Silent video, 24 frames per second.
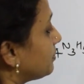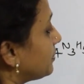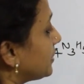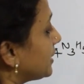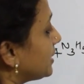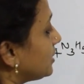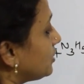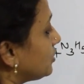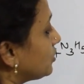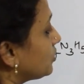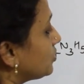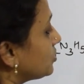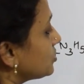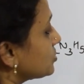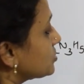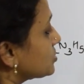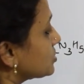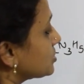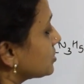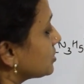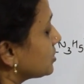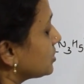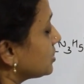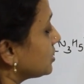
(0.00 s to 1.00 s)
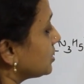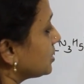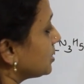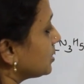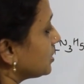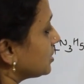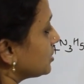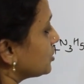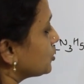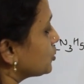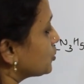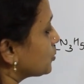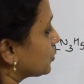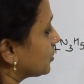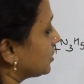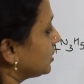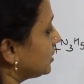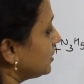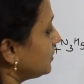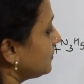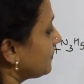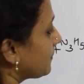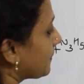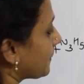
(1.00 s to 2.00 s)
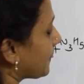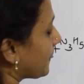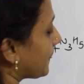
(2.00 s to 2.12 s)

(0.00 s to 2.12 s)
pentose sugar.